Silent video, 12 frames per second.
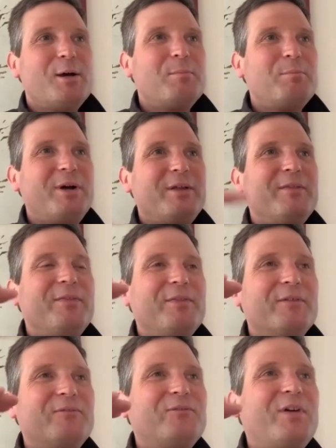But
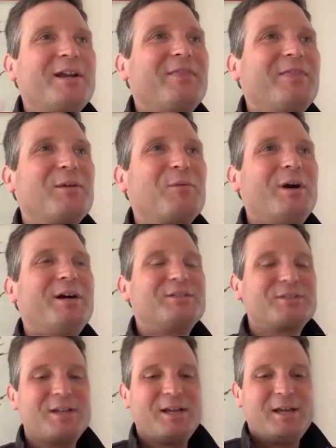the funny thing
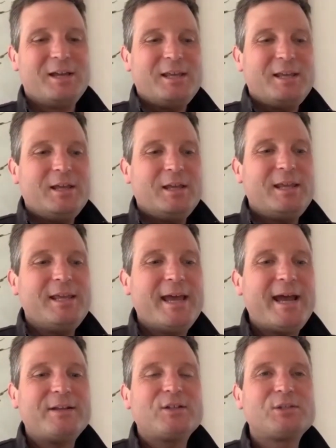was he
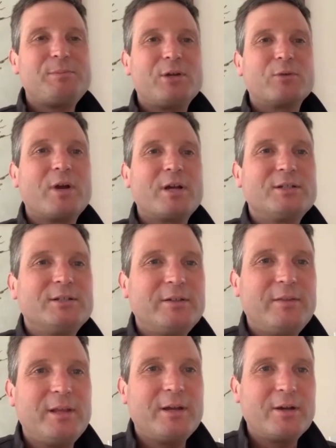had to speak Russian
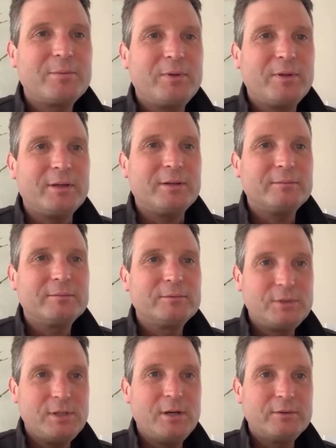to the airplane,
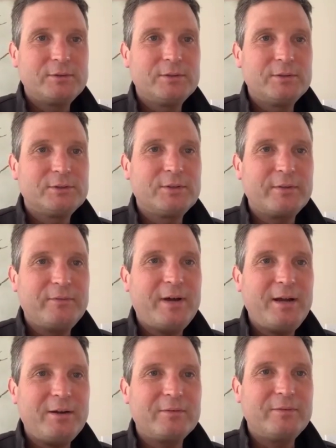to the
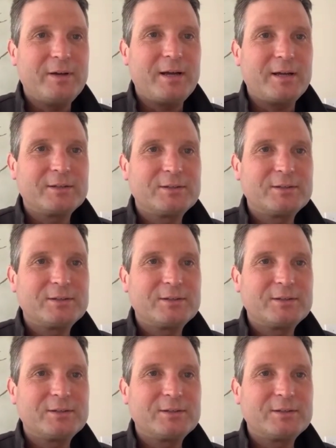Firefox